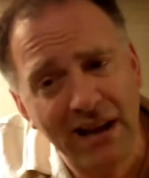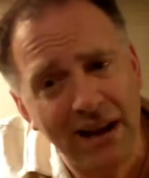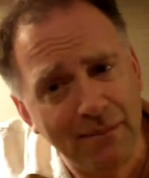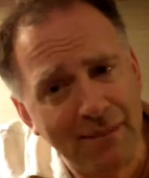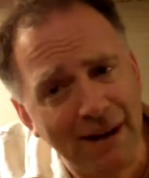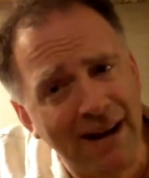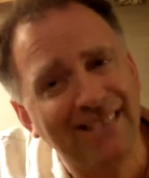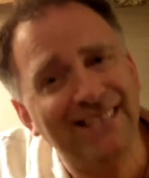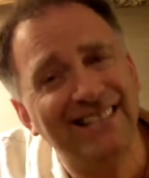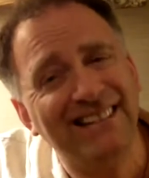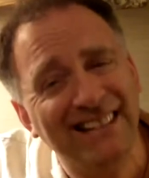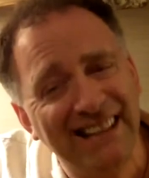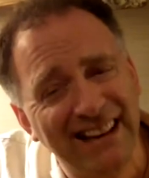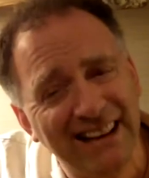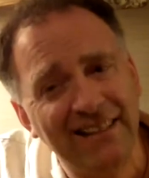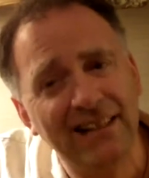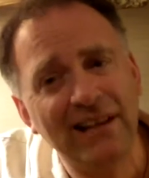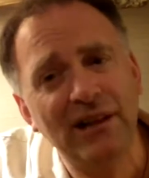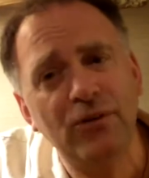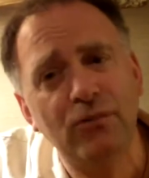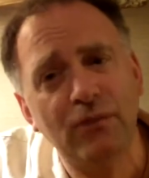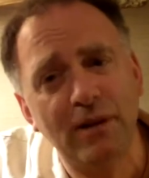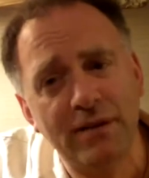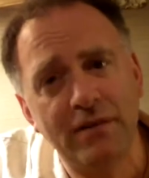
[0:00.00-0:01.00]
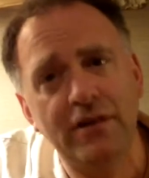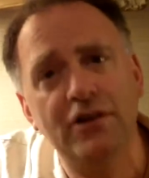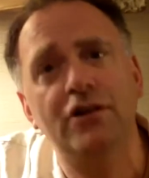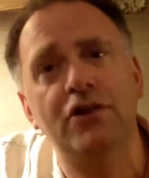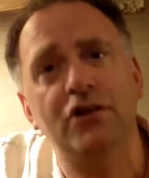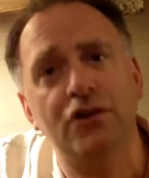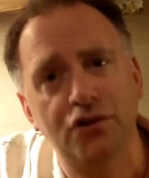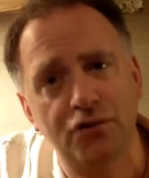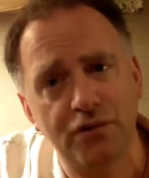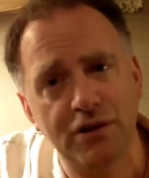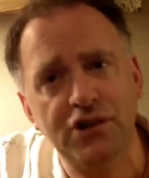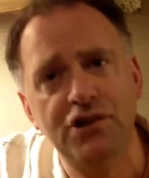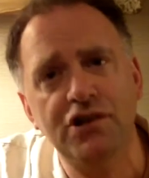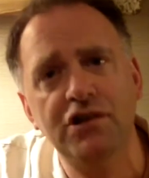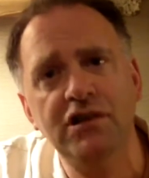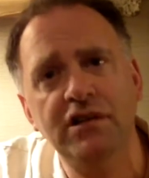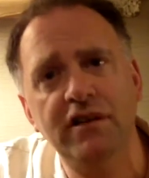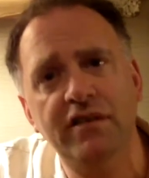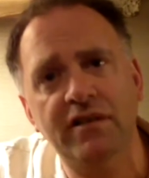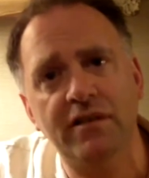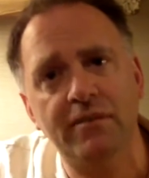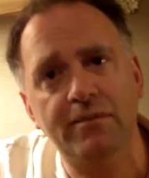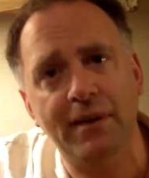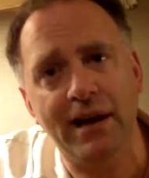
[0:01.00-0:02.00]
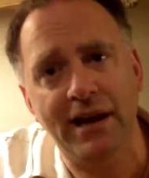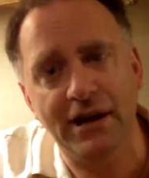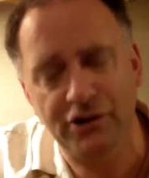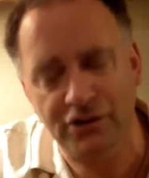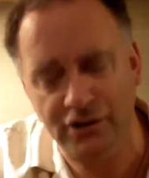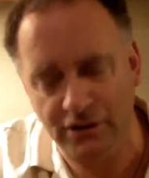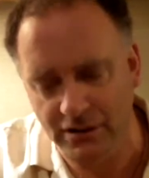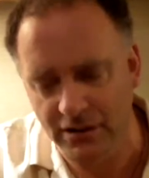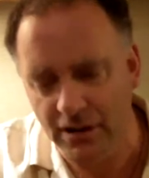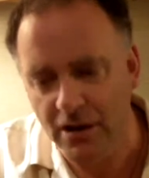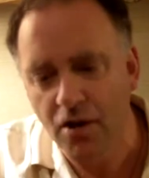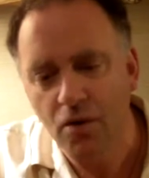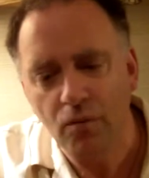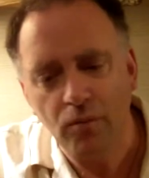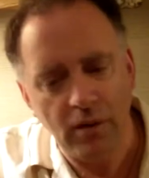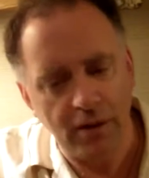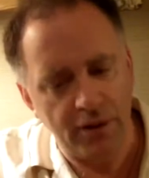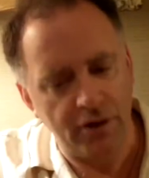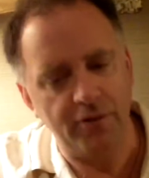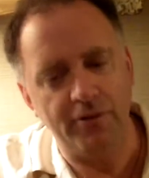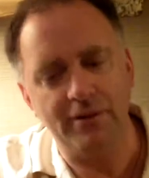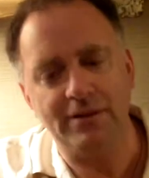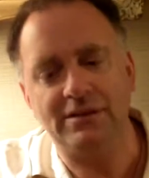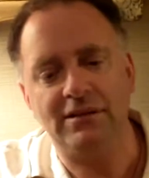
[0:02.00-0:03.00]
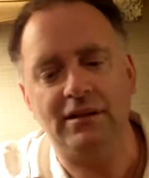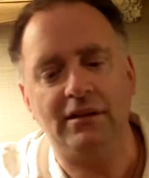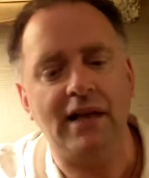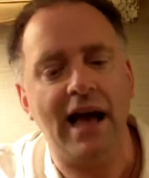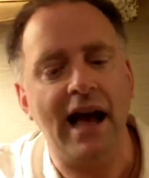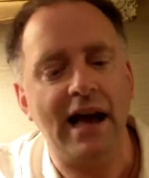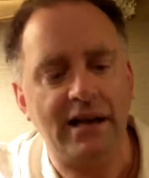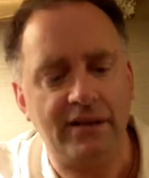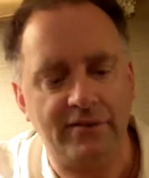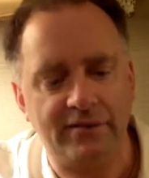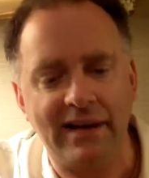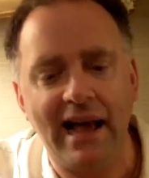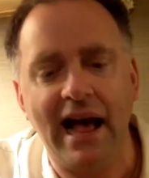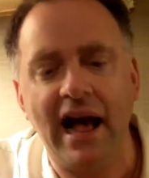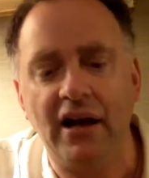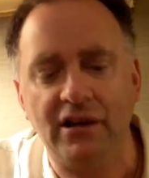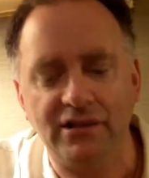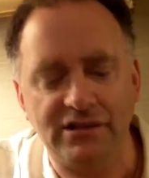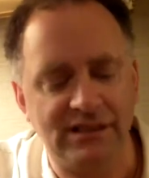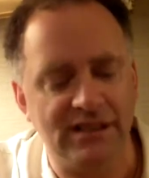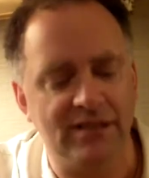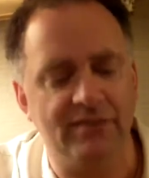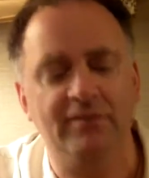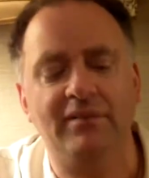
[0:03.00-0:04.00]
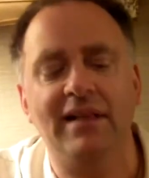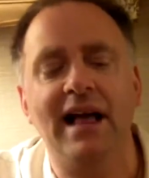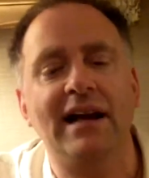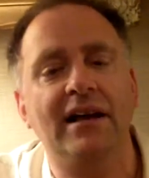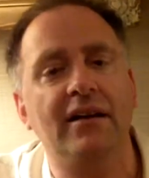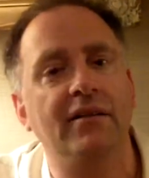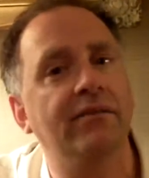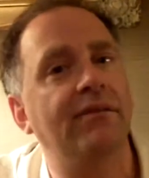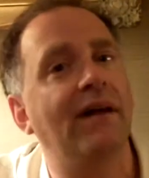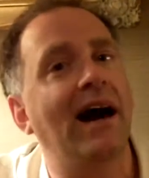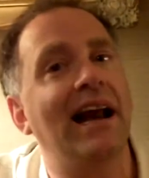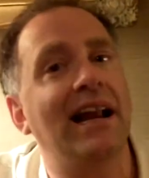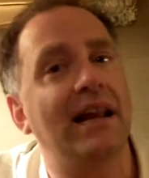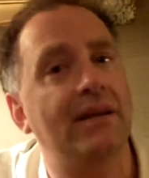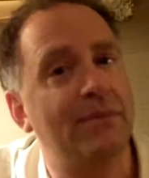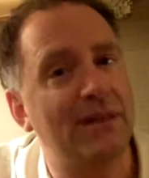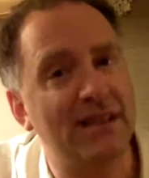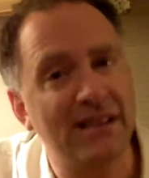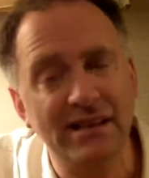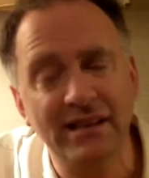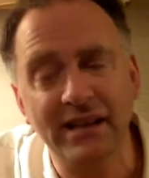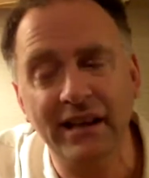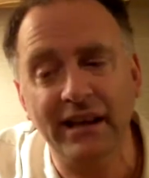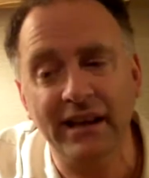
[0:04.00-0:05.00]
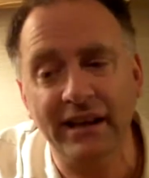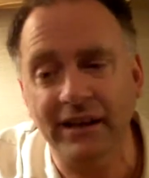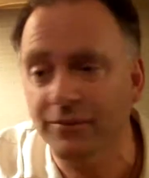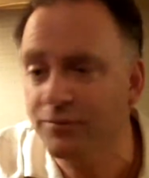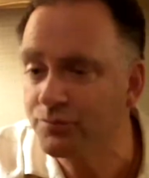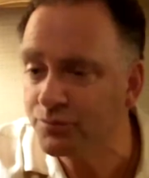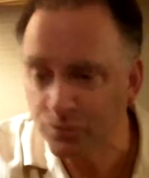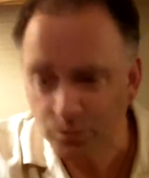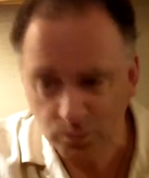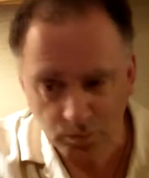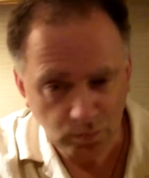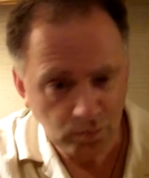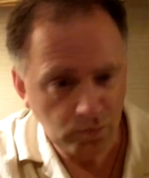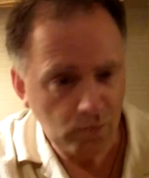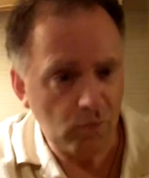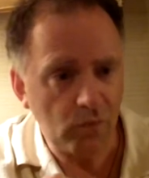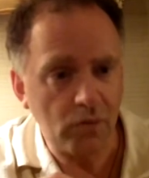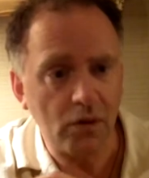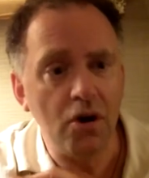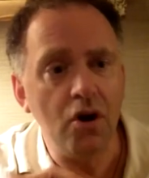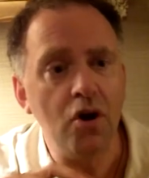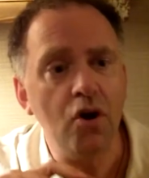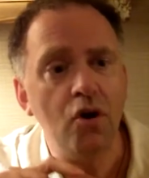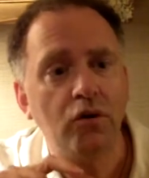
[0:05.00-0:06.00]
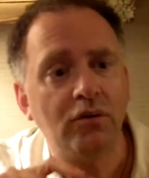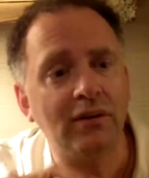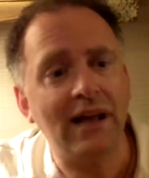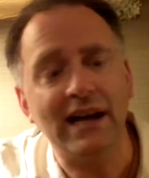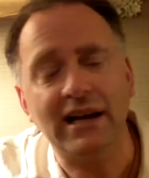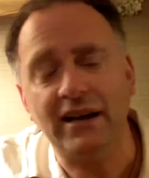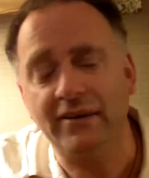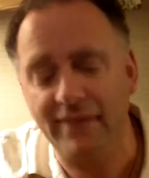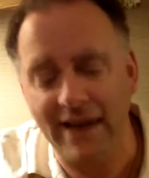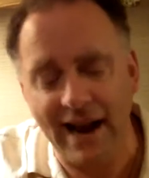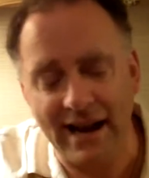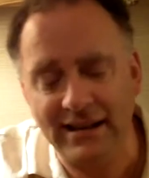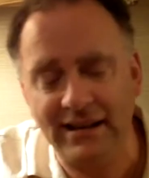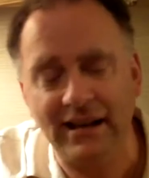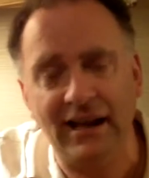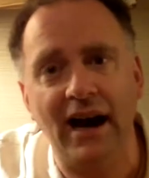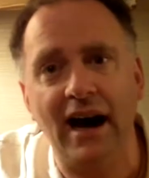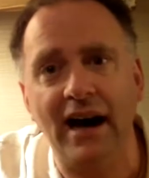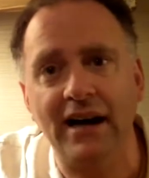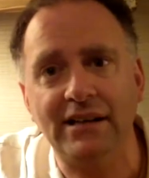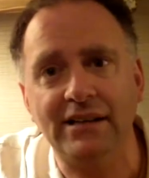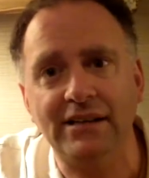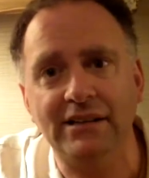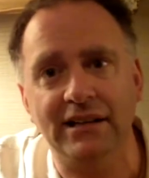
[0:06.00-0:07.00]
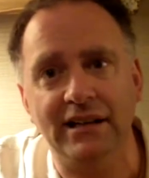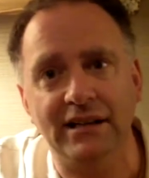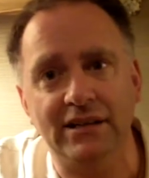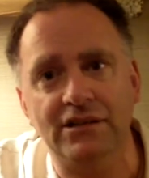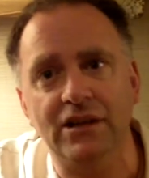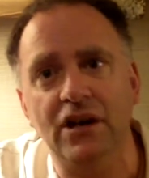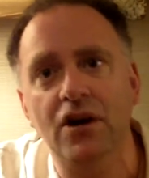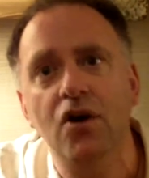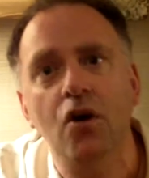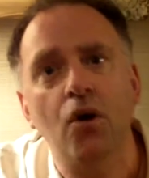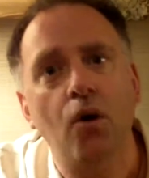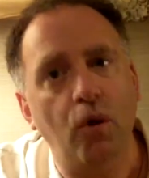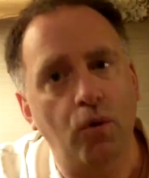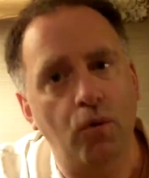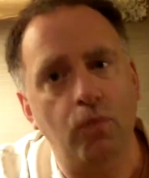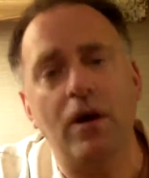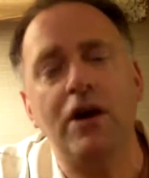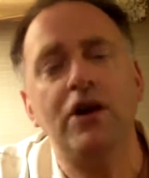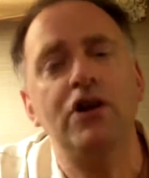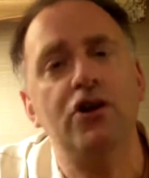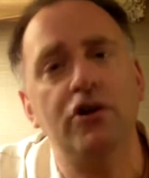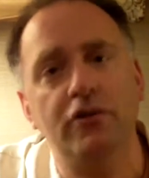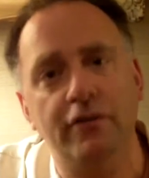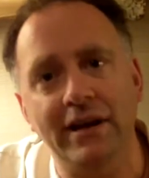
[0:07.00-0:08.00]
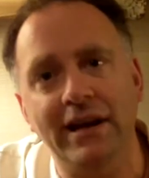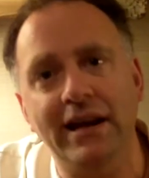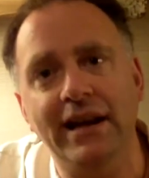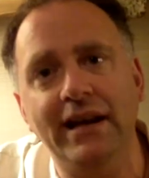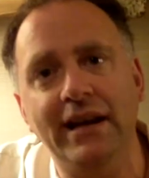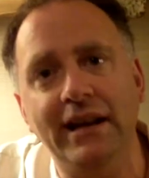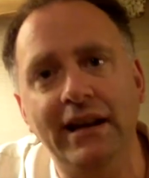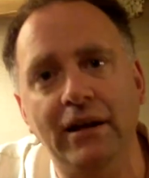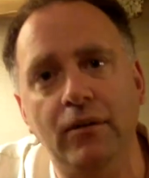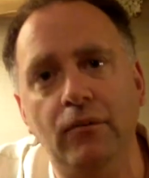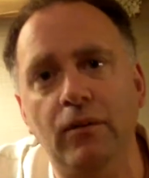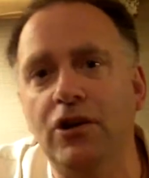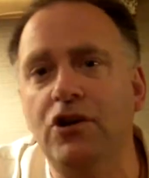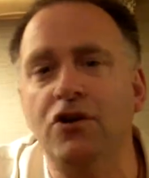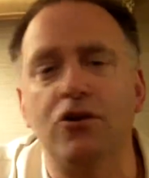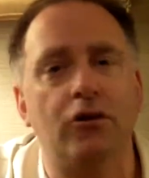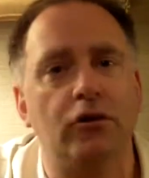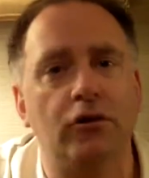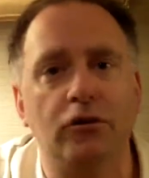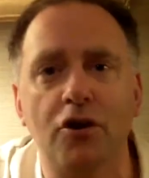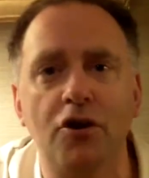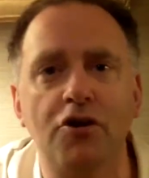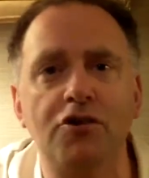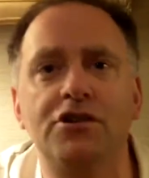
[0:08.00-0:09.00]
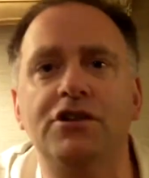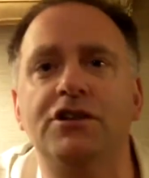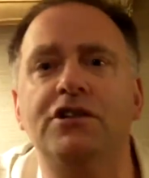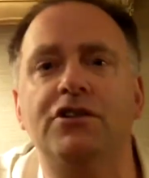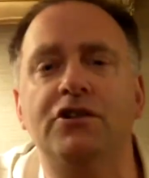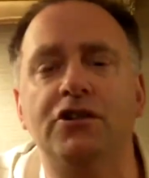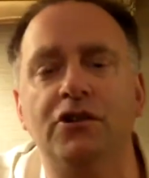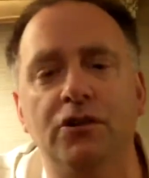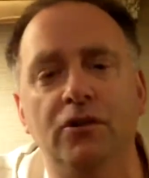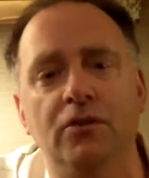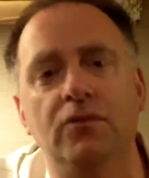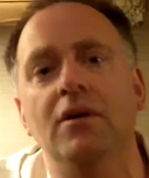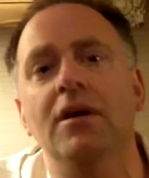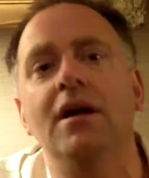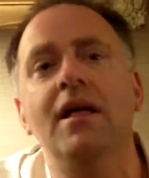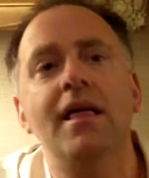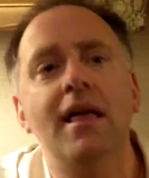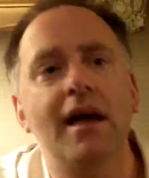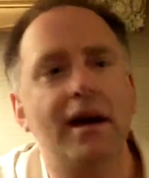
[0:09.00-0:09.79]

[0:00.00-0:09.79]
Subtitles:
about dealing with the nutrition of the patient, whether it's lack of calcium, lack of vitamin D, lack of antioxidants, or what you're eating, what you're allergic to,